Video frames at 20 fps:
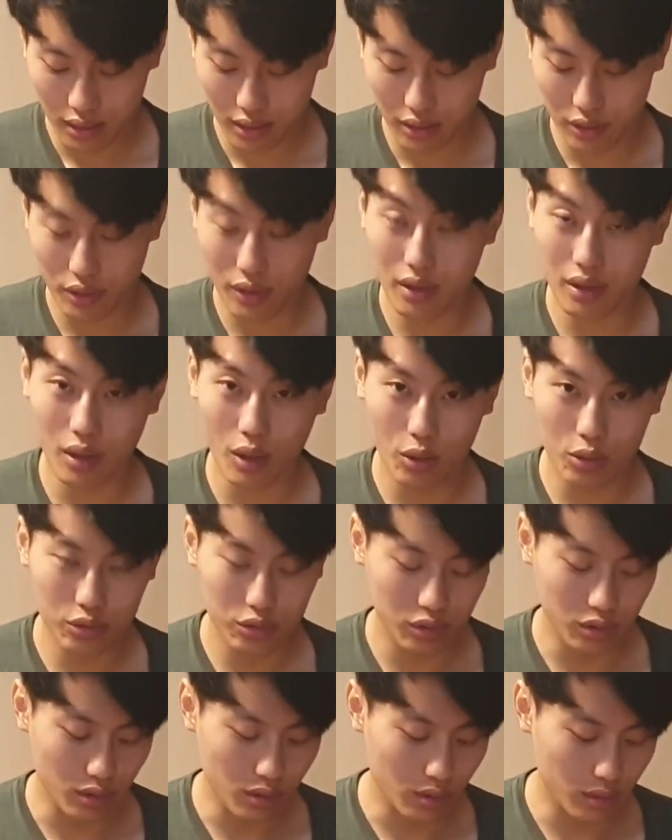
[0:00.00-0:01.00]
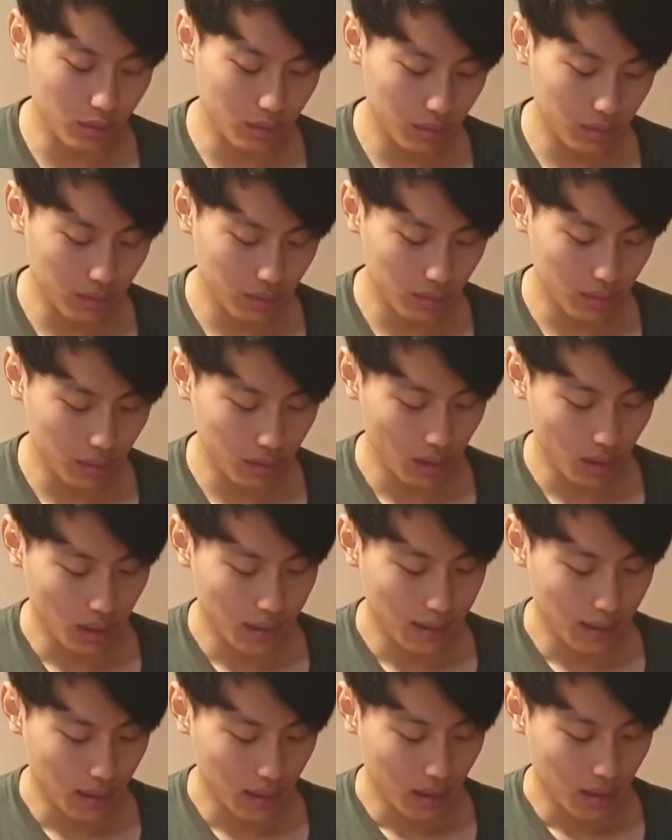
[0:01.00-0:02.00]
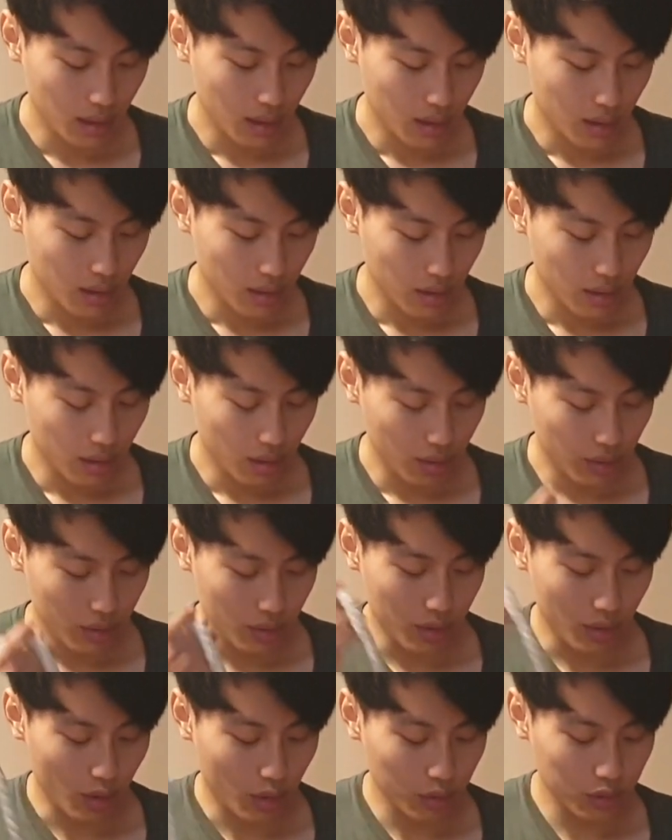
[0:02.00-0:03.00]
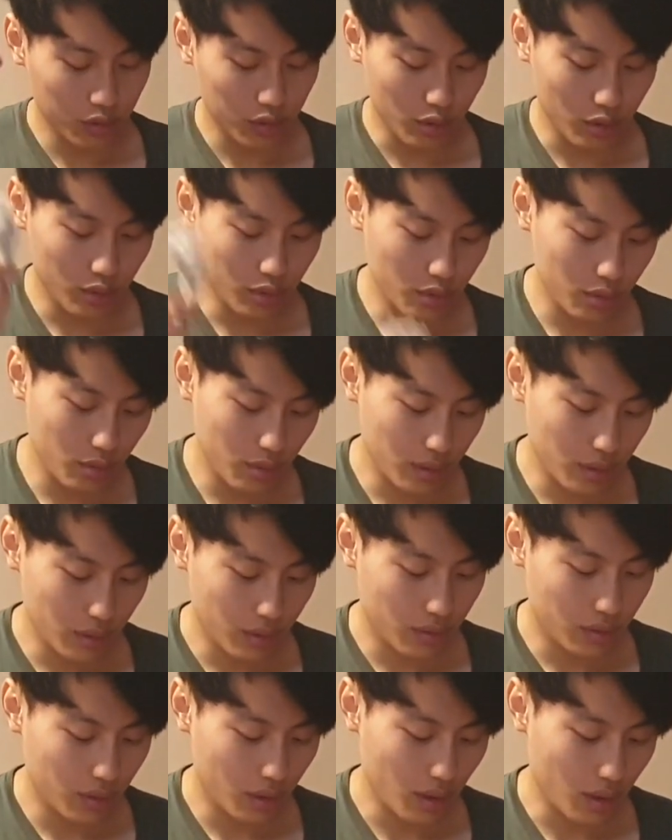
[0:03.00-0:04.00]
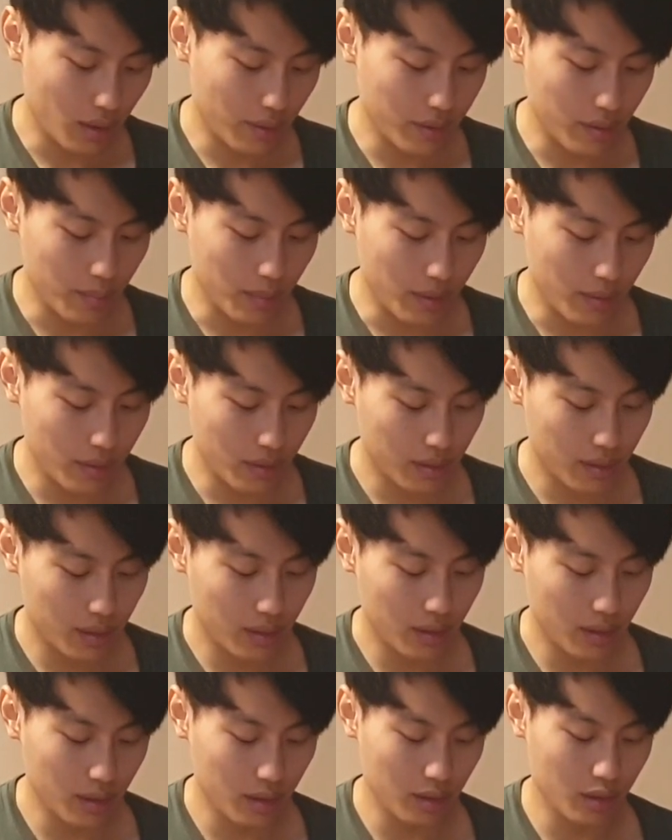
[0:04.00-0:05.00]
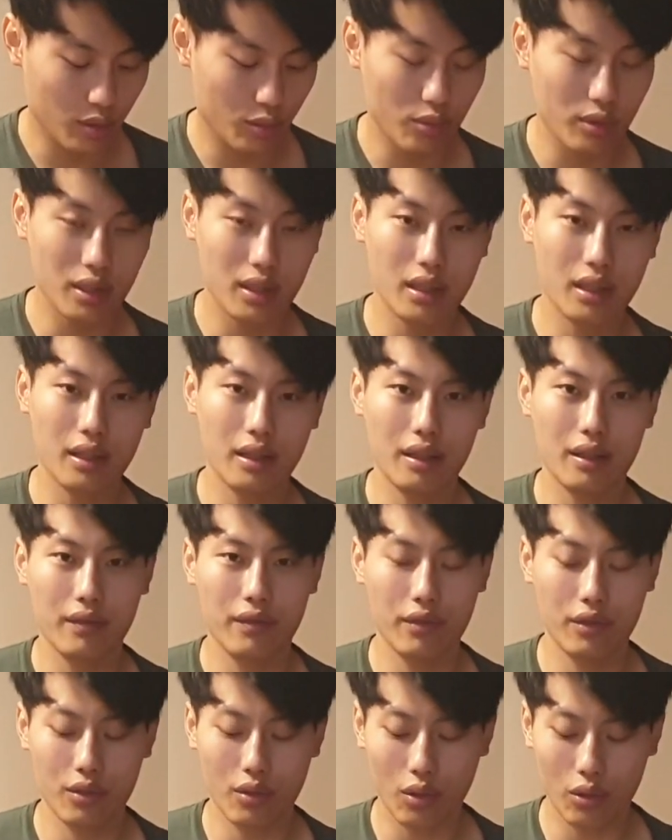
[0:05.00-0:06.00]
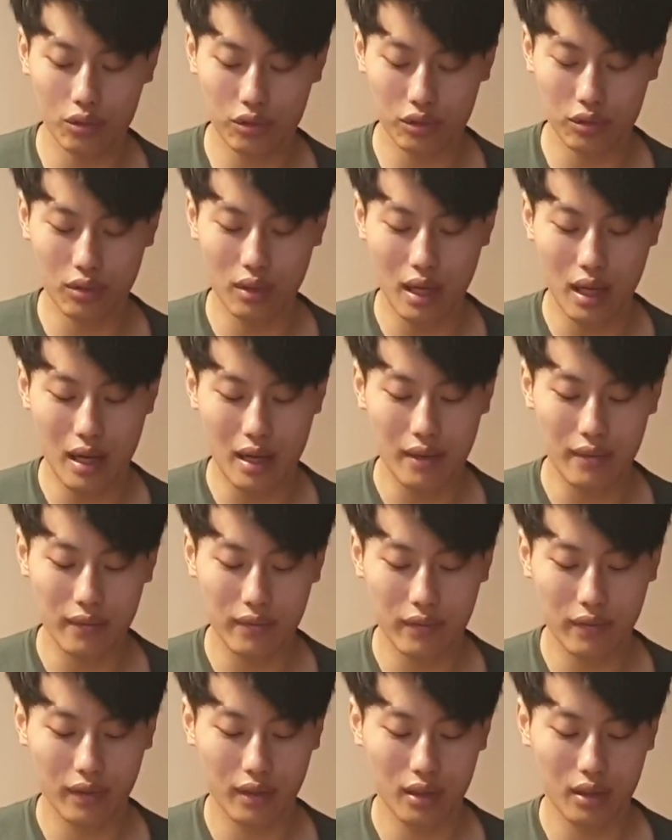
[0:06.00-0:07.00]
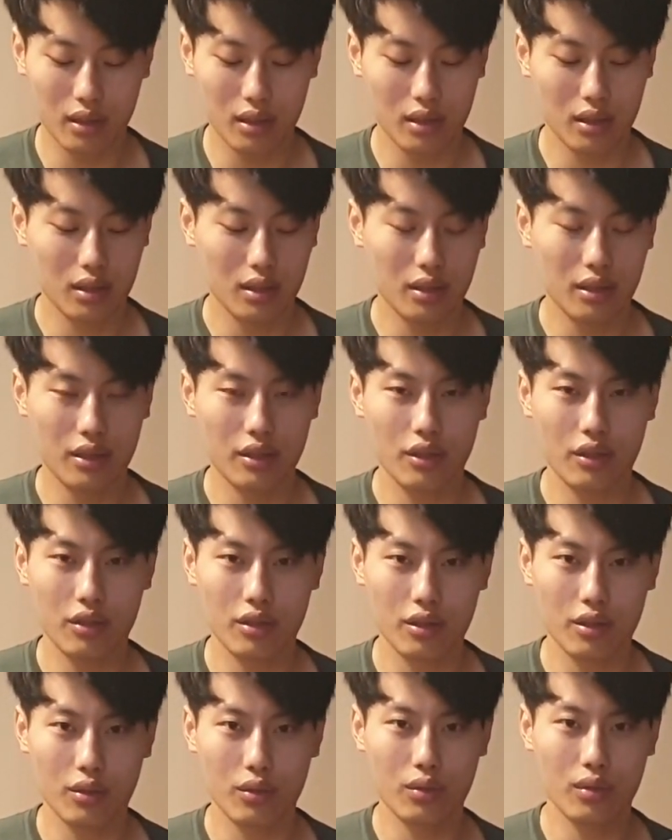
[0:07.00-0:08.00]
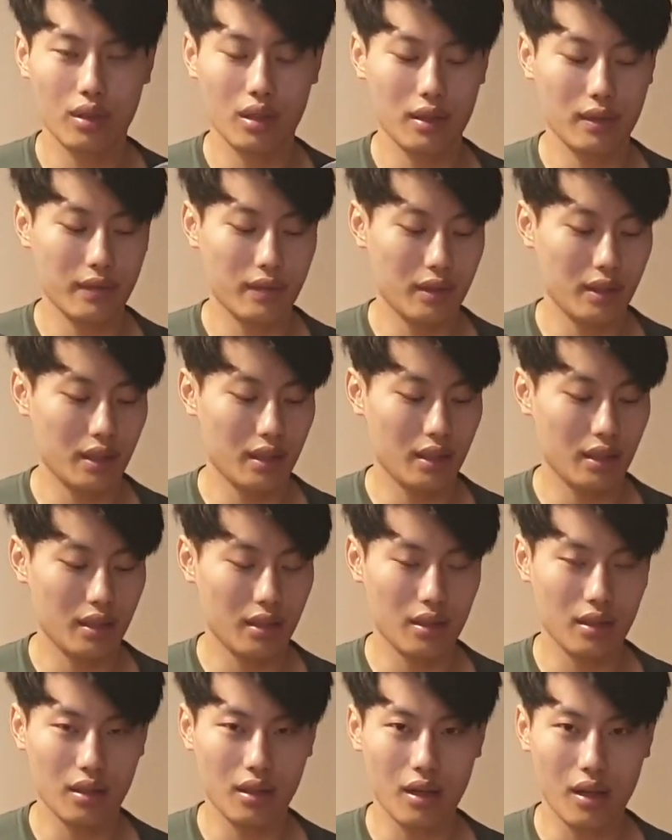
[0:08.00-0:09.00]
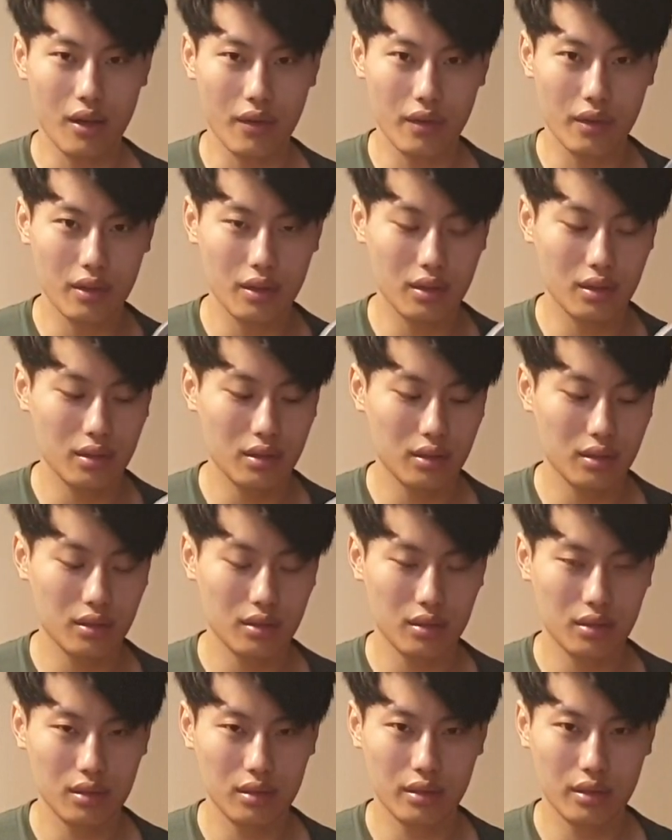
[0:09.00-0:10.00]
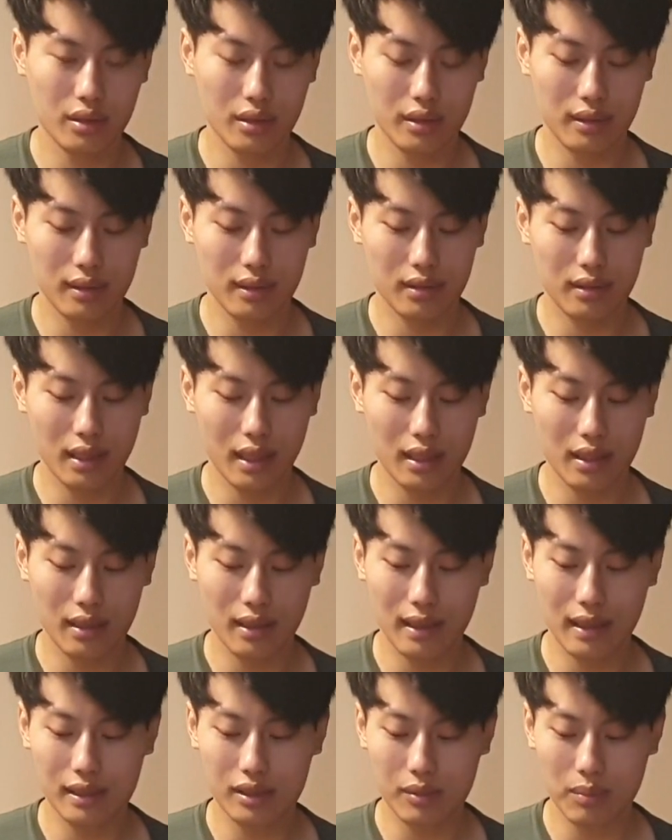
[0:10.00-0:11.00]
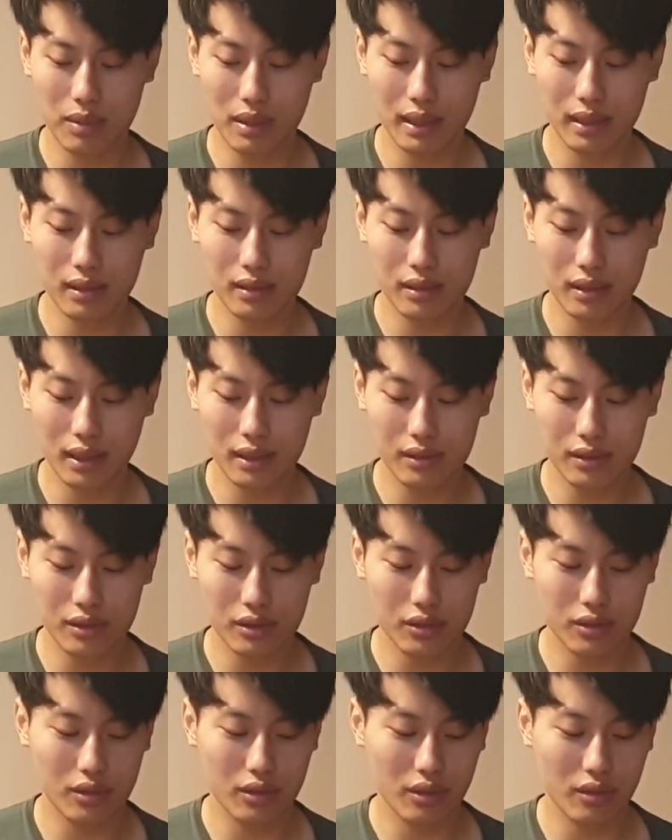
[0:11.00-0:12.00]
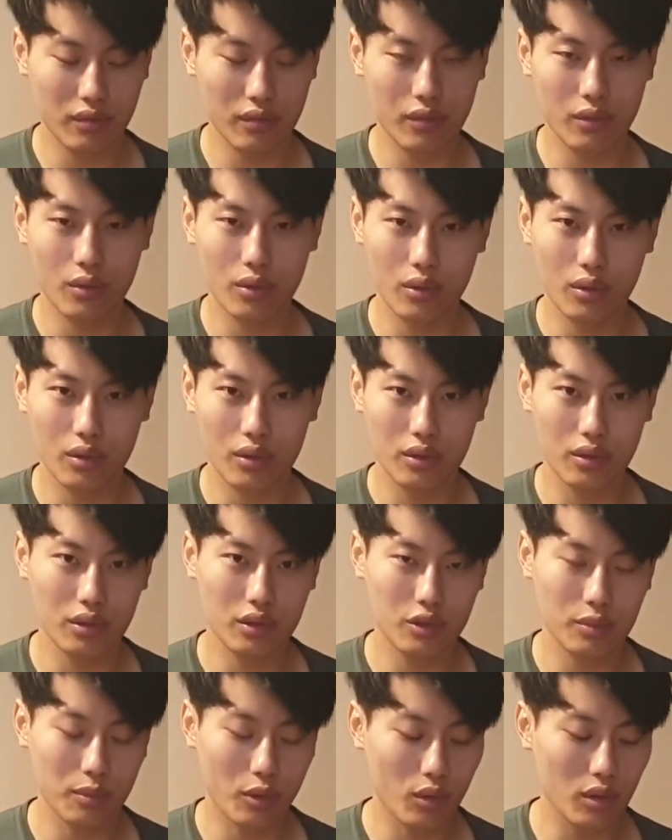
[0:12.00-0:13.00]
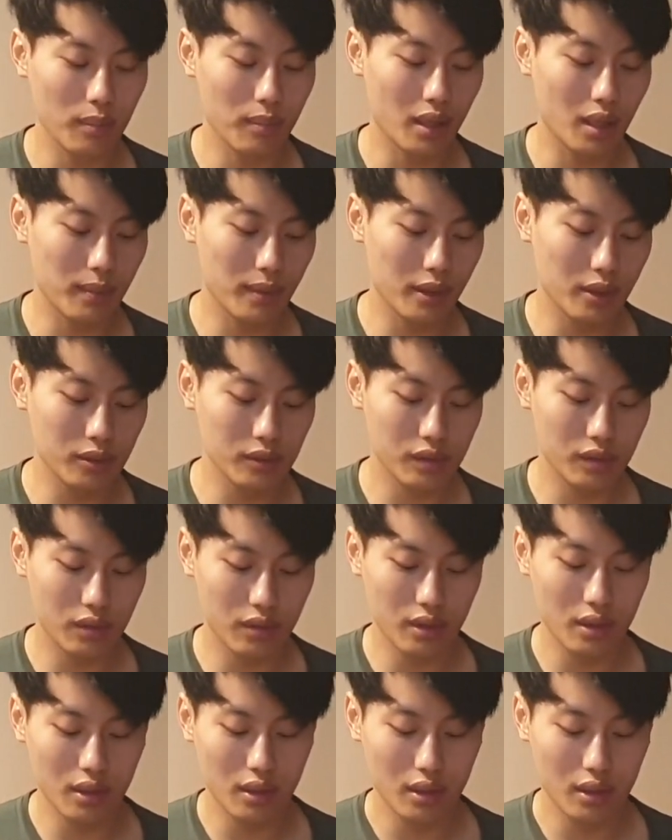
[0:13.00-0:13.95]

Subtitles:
you can also do this other method where if you also have the other standardized plate sizes for smaller barbells,